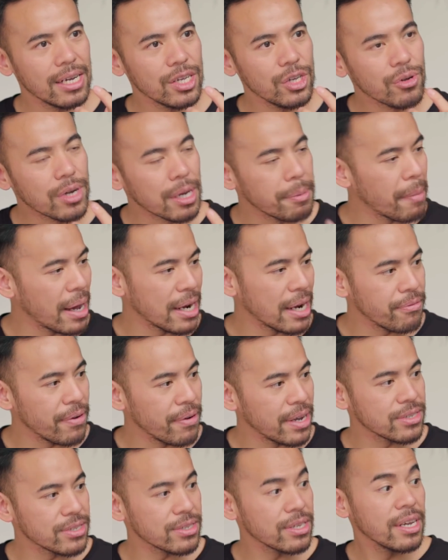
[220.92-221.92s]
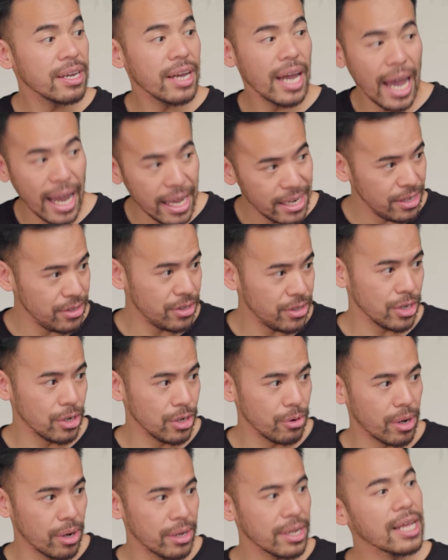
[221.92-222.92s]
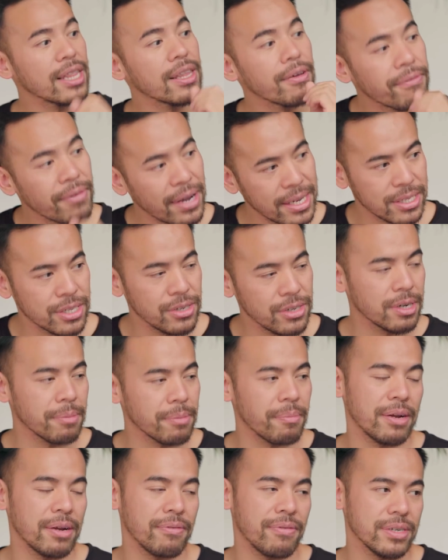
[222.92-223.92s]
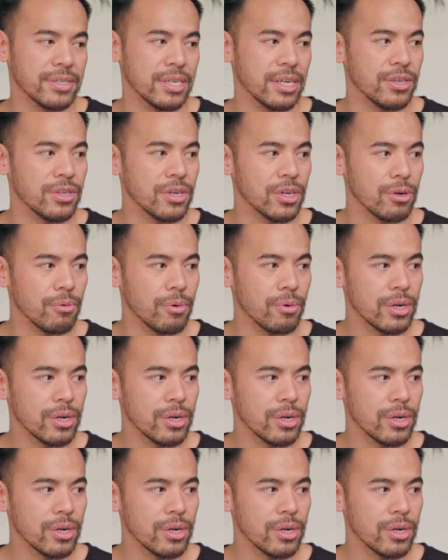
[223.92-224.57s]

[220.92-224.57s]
you can manifest anything you want and the faster you can manifest anything you